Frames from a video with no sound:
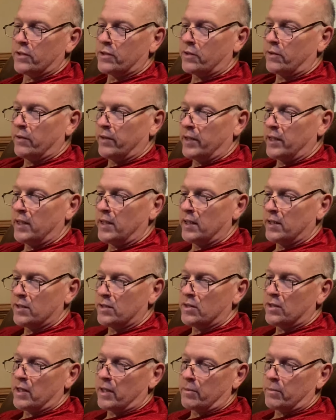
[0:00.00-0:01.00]
Corinthians
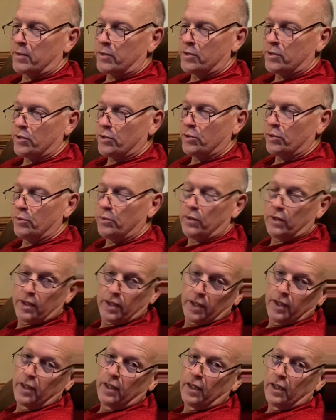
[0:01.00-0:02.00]
chapter 2.
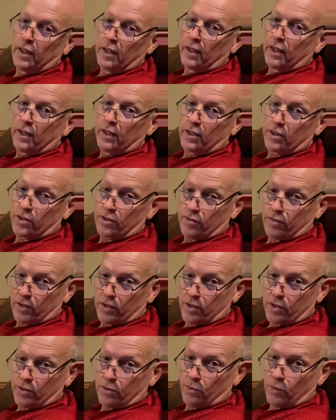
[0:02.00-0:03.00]
This is
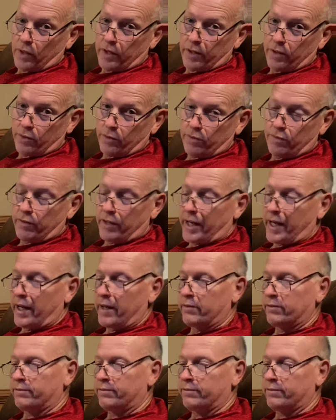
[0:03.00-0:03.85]
verses 1 through 5.